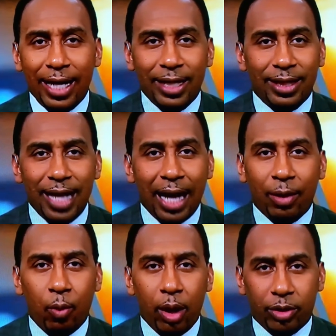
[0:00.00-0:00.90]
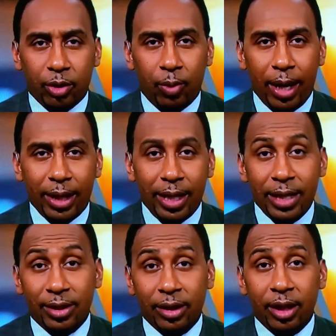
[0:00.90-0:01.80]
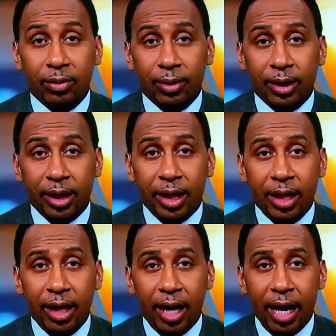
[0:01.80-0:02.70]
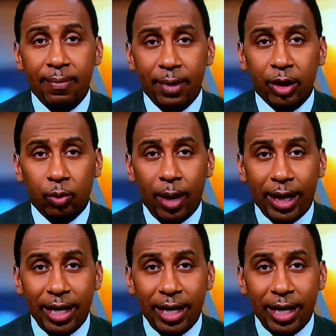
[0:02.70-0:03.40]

He's not a welterweight. He's literally a middleweight.